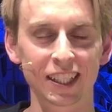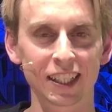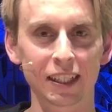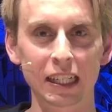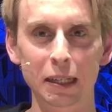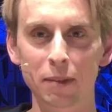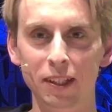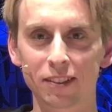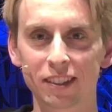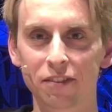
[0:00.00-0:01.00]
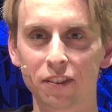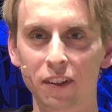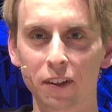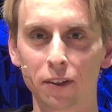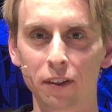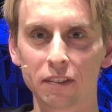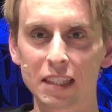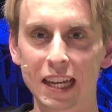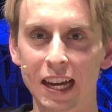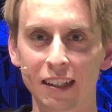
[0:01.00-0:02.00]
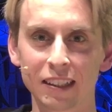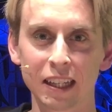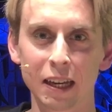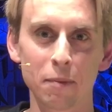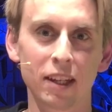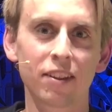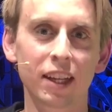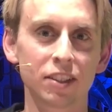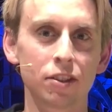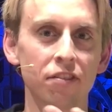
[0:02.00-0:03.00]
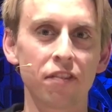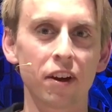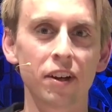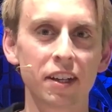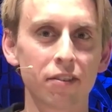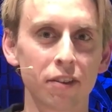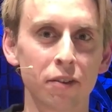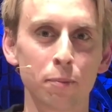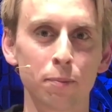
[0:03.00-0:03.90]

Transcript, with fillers: uh, because if you uh, yeah, I mean I think it's not very different